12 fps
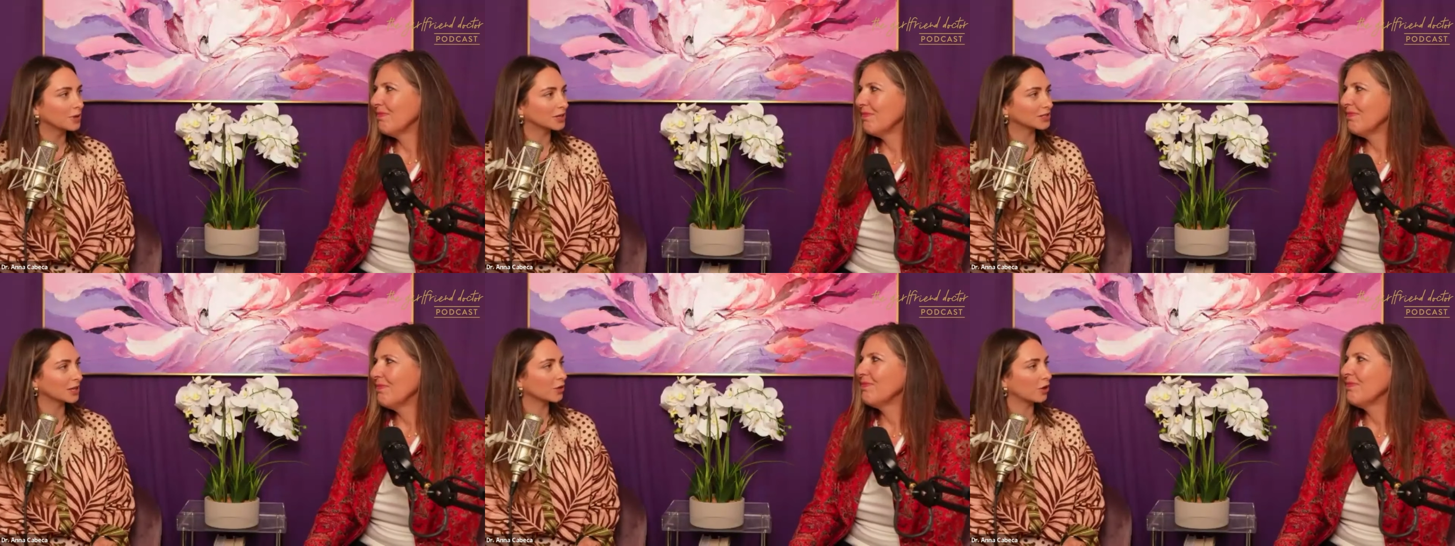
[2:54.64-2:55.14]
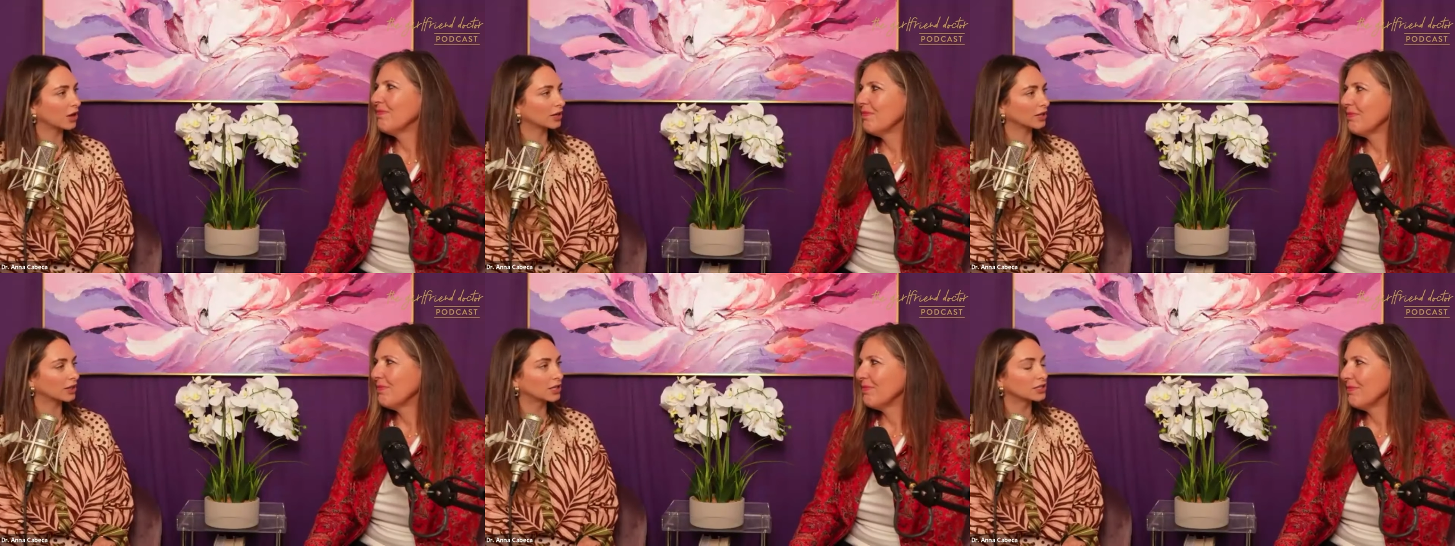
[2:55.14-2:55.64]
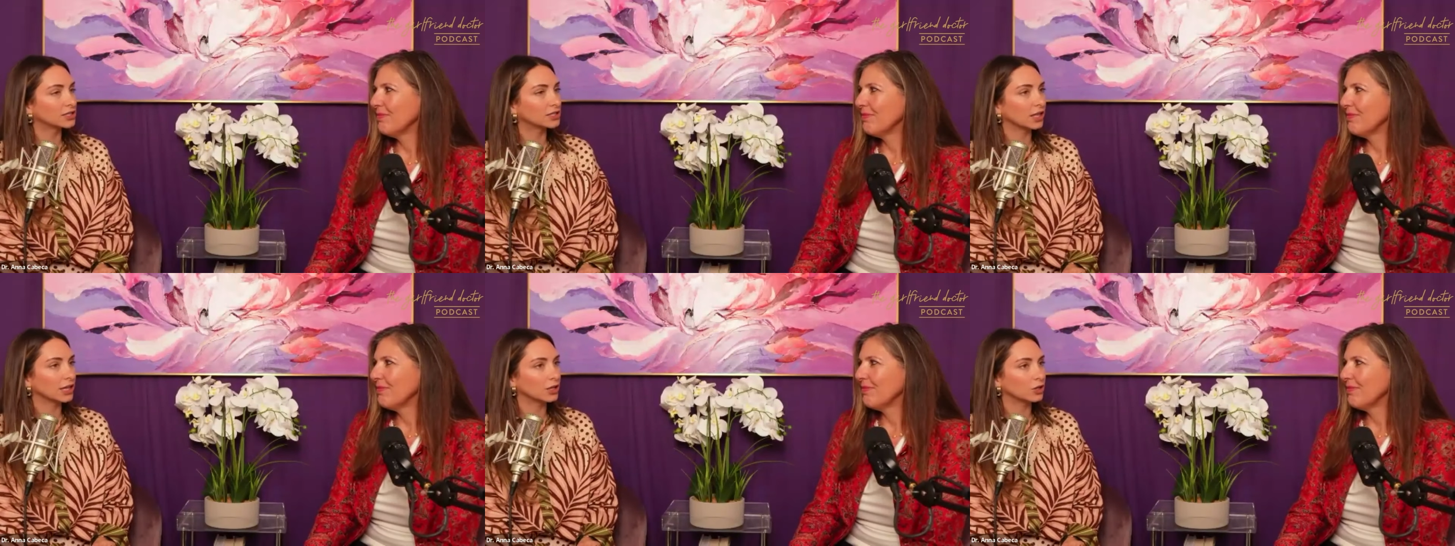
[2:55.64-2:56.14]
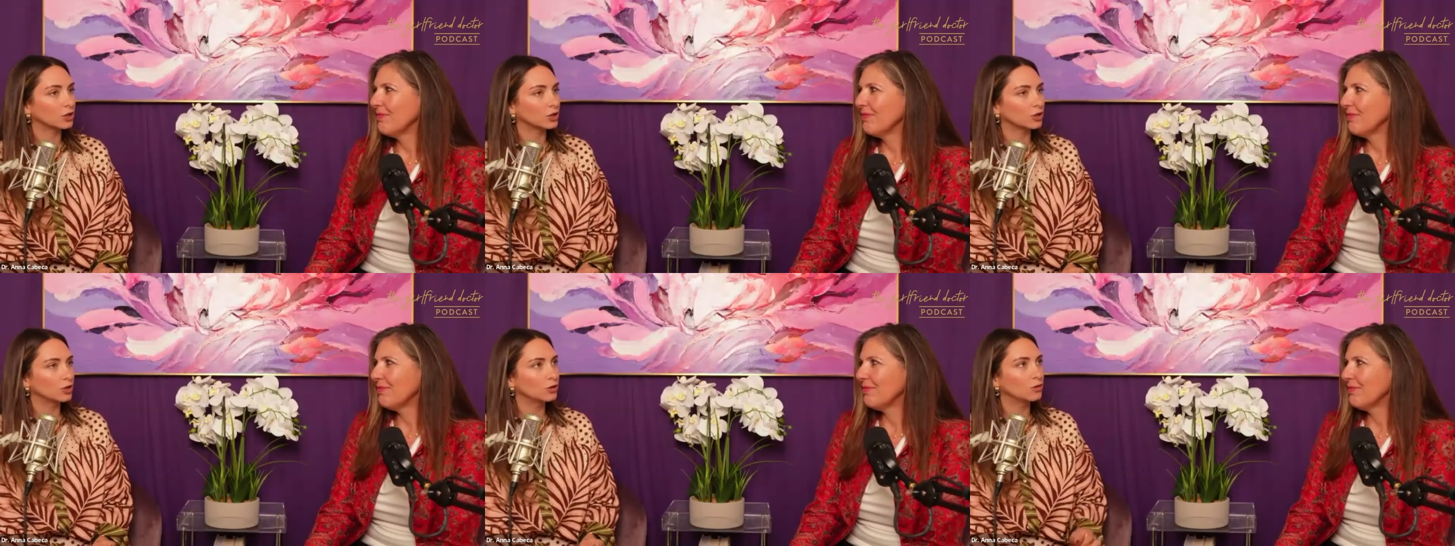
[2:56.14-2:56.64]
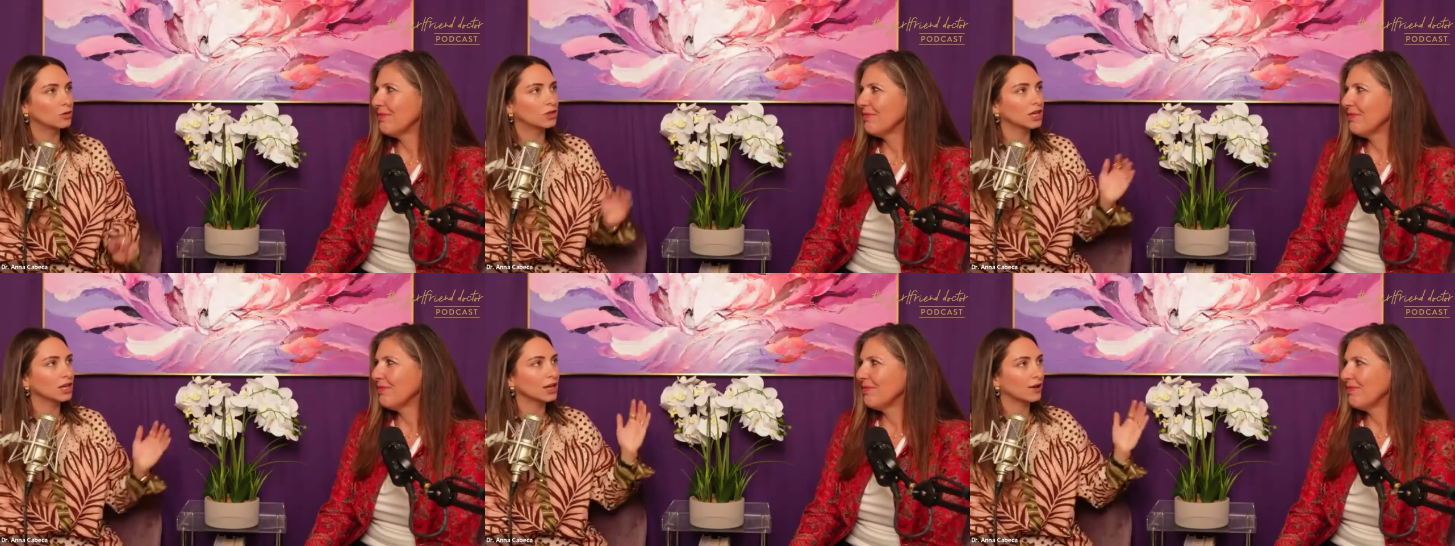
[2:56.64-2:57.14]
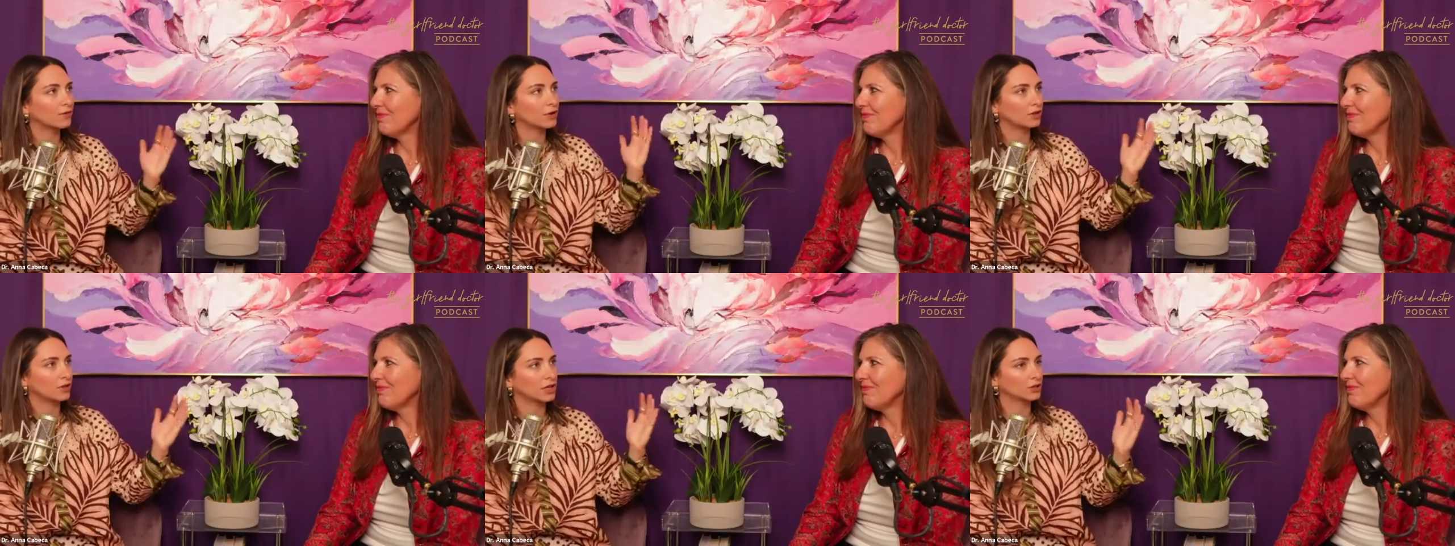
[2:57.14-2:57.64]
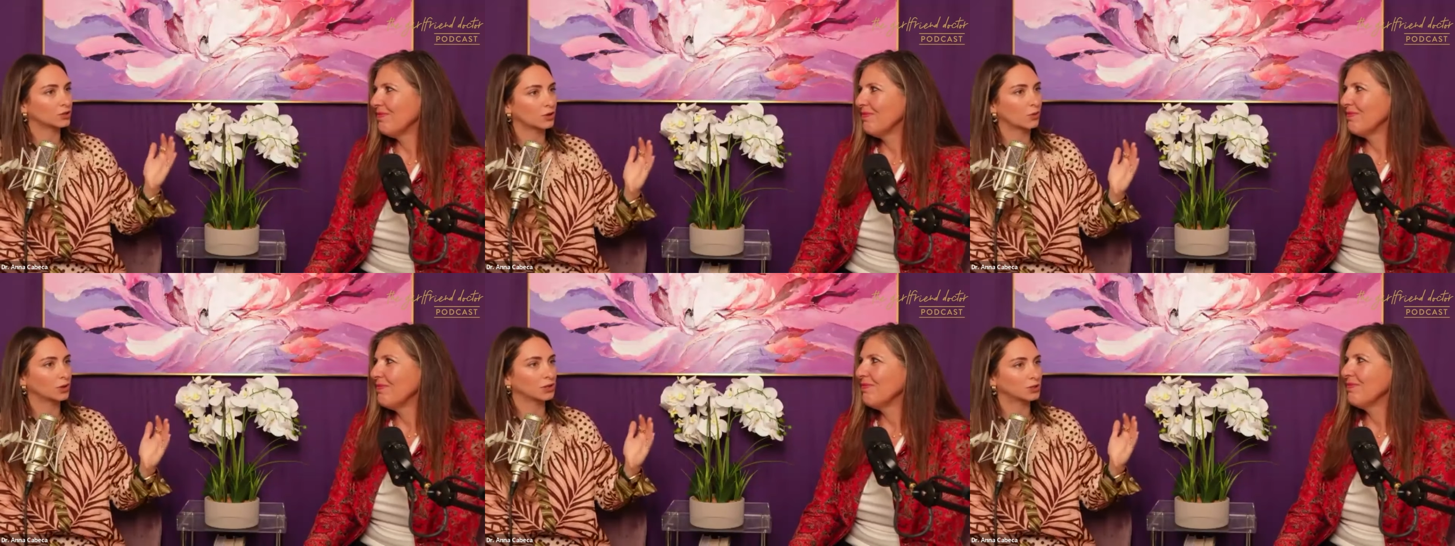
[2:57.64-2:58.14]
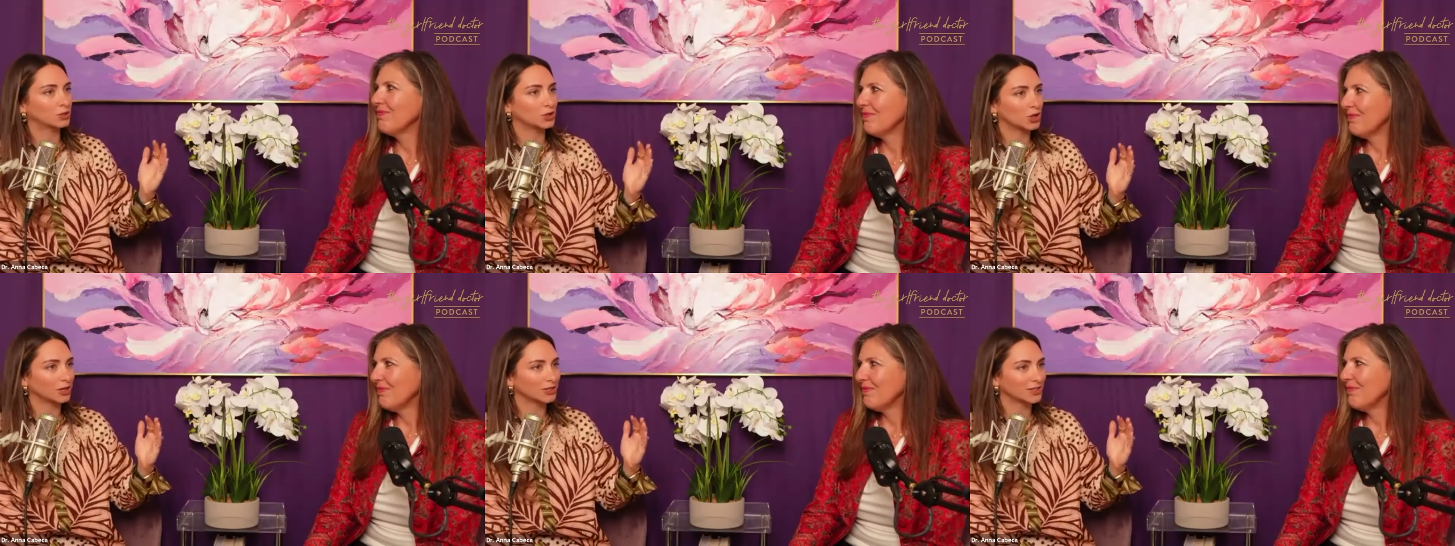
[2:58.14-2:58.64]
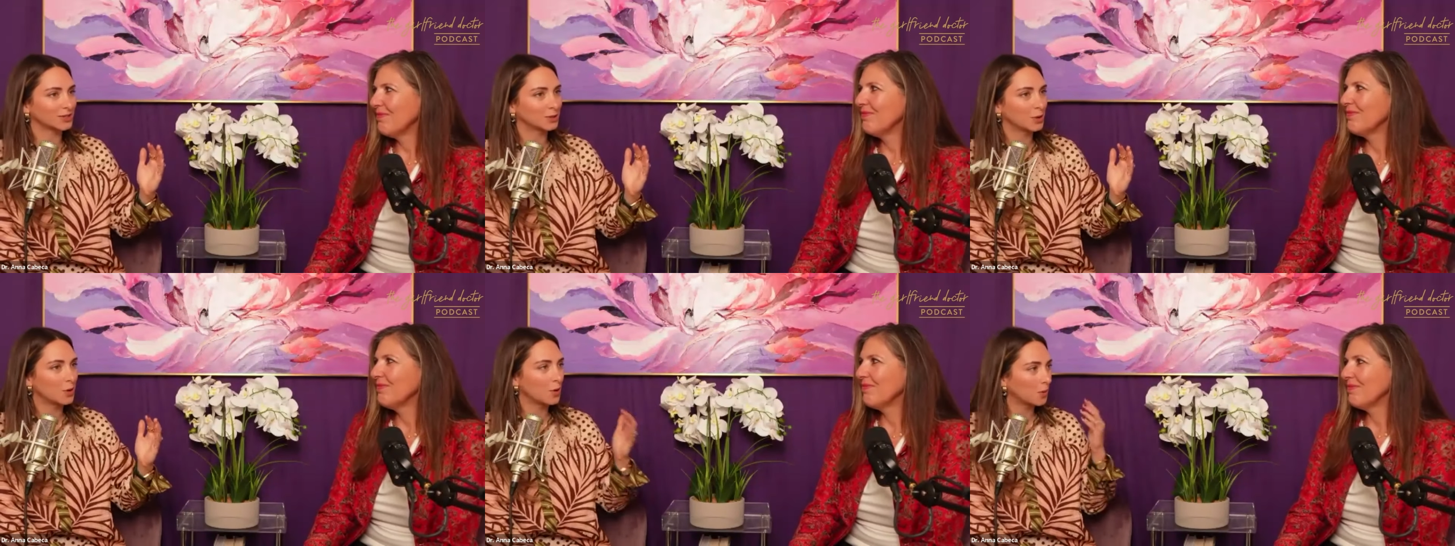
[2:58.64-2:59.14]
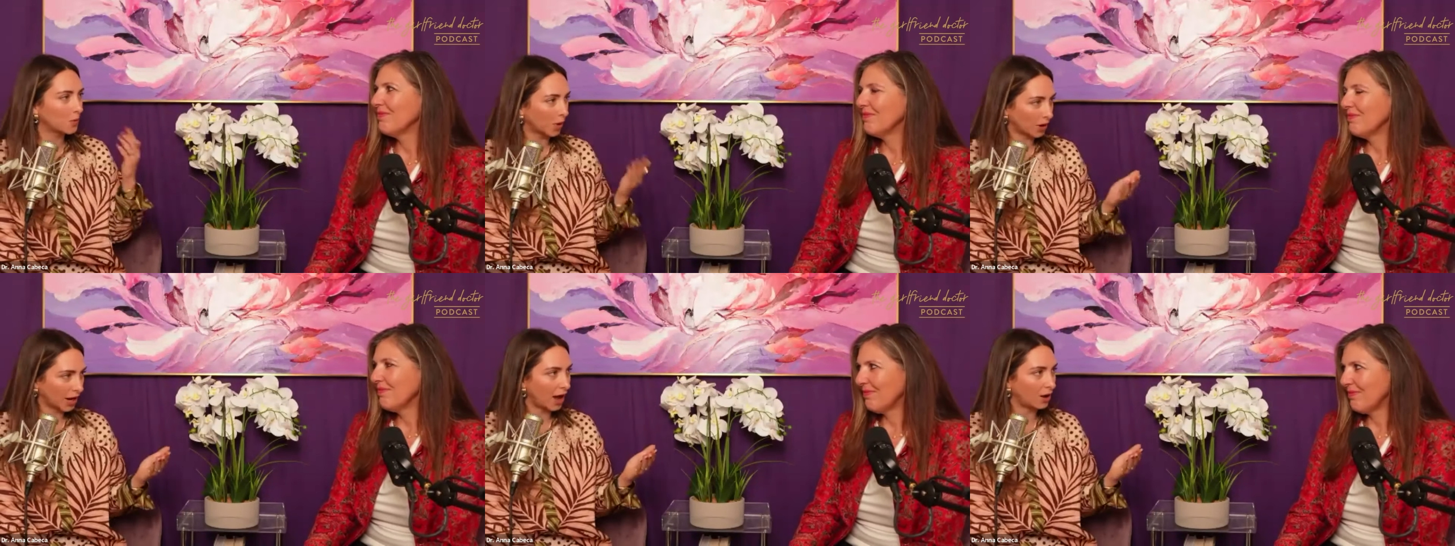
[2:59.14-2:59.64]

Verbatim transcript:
Speaker 1: because I thought, this, like, you think everything is going to just work